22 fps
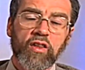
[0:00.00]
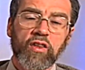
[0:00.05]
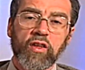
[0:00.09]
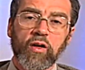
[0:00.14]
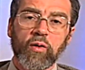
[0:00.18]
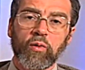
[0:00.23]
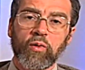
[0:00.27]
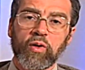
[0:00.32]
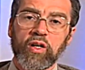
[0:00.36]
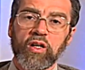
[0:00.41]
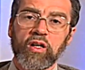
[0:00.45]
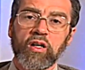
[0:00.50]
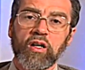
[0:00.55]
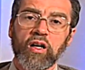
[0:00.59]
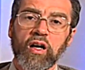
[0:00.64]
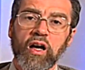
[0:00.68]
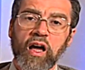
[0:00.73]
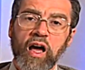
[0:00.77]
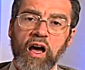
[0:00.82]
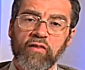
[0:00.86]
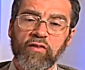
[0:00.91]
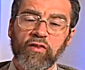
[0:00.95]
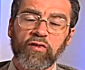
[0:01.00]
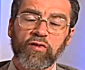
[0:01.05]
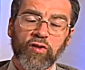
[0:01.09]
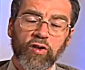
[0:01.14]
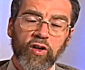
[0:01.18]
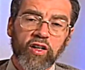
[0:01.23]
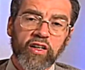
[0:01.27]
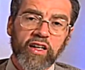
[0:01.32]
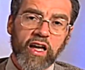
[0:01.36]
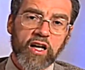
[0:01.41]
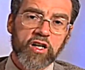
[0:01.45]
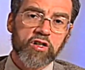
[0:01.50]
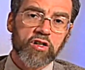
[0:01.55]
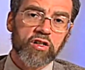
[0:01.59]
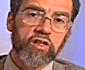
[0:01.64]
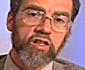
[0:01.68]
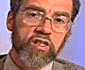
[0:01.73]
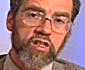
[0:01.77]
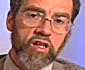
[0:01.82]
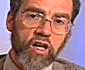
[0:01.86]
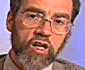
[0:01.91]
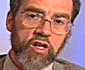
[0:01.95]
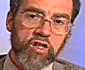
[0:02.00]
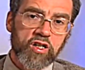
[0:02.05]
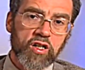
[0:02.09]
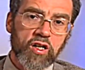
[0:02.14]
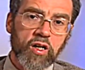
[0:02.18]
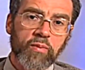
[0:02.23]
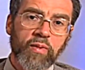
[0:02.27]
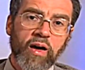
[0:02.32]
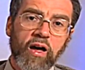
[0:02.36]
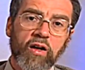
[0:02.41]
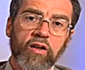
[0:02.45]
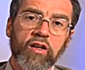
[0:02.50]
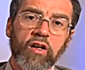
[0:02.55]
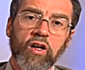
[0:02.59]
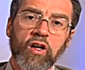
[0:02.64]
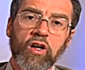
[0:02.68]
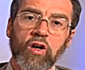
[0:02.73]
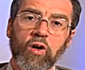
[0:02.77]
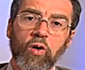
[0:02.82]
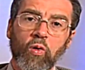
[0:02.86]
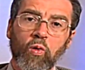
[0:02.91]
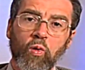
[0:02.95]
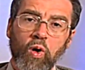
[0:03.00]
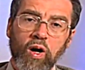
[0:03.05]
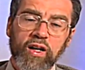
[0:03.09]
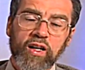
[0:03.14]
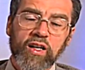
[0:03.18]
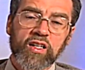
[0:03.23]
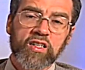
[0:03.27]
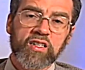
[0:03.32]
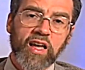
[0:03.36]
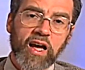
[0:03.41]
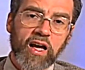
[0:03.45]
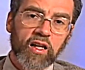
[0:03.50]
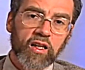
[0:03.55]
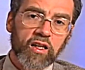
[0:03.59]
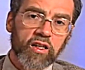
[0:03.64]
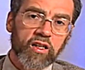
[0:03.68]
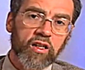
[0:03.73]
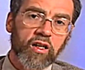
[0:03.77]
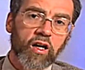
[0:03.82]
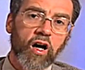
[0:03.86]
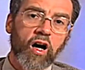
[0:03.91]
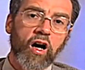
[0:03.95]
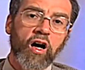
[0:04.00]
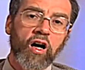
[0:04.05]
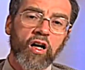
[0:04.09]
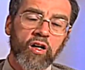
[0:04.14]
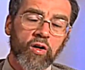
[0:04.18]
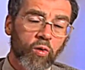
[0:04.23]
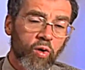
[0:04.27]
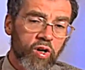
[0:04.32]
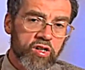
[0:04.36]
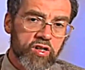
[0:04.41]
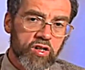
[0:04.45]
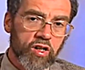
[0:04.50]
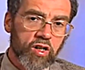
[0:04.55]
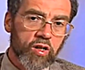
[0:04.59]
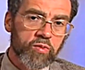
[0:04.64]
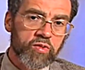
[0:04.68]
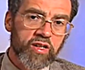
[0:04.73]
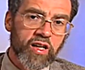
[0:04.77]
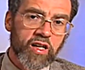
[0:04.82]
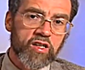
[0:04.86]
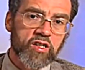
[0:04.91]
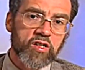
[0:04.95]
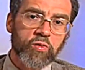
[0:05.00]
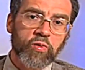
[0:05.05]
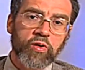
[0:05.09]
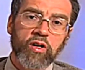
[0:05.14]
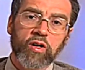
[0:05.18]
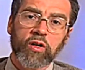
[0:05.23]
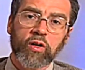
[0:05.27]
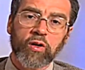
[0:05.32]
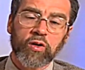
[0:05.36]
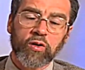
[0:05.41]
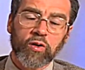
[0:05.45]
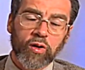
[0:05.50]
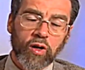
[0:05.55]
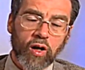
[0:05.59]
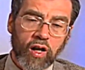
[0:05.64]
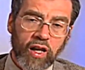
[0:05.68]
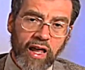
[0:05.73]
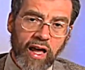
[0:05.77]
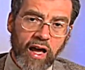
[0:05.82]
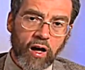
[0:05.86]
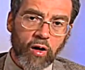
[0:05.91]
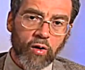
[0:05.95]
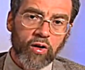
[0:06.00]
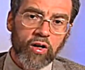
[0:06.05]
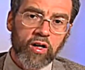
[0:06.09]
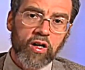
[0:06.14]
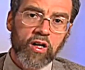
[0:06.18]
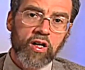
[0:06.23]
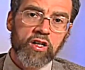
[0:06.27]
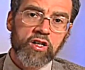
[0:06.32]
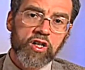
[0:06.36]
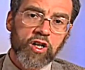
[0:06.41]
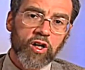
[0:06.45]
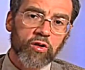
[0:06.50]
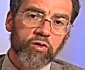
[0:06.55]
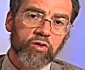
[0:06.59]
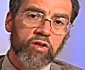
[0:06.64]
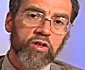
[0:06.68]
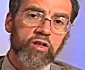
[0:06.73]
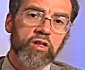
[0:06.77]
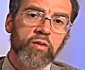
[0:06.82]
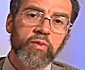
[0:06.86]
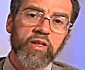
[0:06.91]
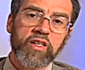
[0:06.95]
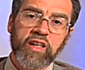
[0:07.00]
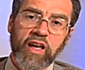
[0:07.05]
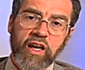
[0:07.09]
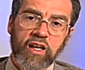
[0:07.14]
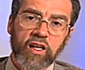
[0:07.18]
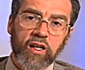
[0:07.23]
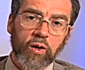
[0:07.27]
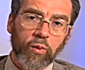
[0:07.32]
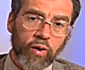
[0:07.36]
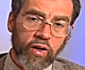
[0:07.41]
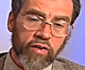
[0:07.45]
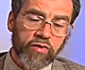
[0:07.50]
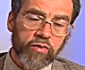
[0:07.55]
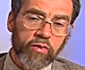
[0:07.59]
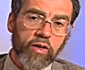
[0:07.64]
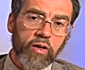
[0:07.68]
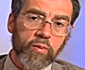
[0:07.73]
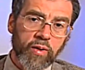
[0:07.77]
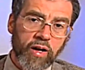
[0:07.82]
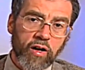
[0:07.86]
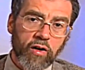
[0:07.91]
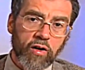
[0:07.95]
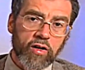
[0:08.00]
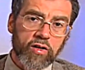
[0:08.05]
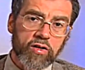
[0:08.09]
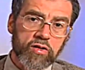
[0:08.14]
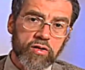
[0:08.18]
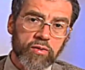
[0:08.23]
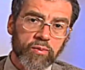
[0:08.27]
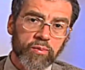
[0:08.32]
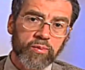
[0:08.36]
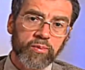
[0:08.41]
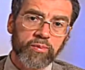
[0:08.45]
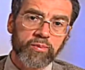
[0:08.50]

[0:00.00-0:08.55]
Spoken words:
that we have a full national discussion about what exactly, under what circumstances we are going to allow children to be taken away from their parents.